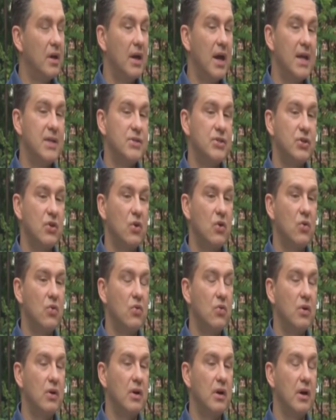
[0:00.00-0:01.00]
And
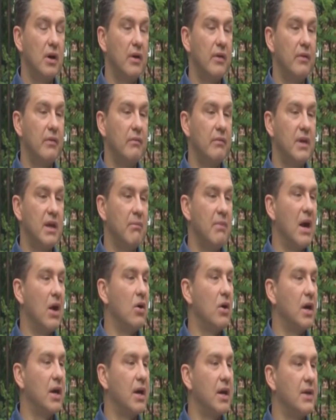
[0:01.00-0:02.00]
so the
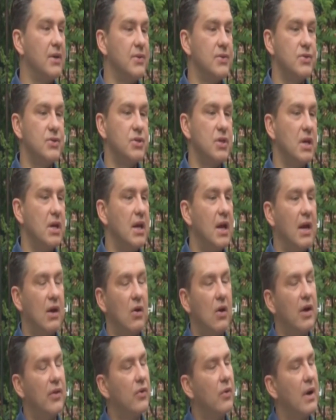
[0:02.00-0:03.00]
Americans and
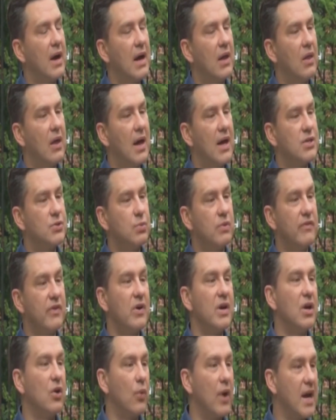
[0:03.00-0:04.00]
our other allies were
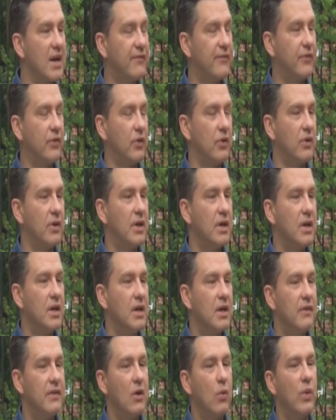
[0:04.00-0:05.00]
very grateful
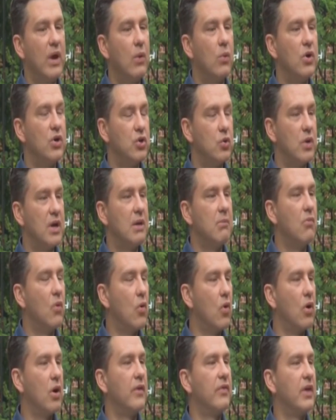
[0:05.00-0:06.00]
that we were doing
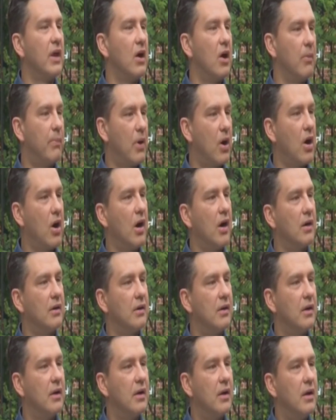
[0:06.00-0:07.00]
more than our part,
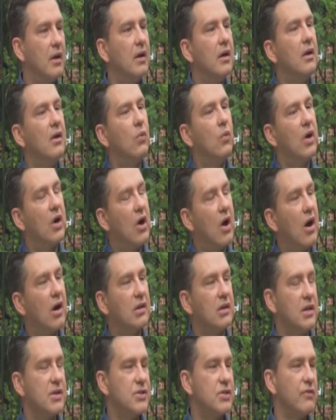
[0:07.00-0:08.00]

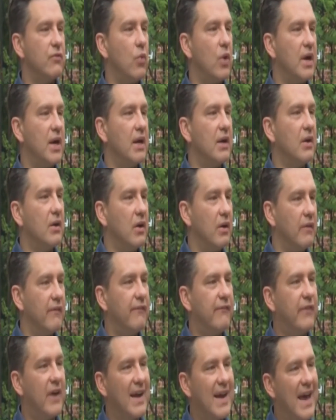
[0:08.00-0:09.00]
regardless of what it
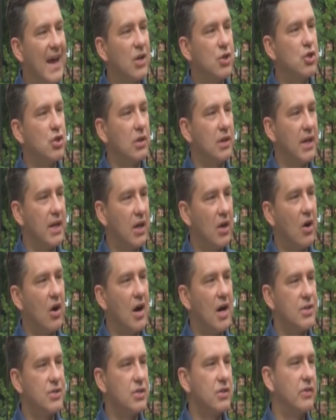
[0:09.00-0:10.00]
financially
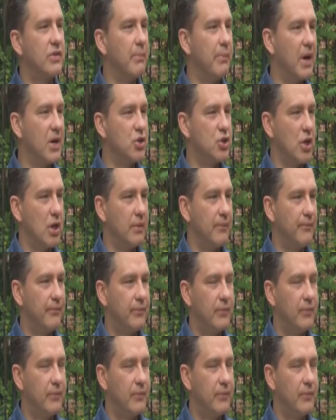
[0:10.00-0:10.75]
cost the budget.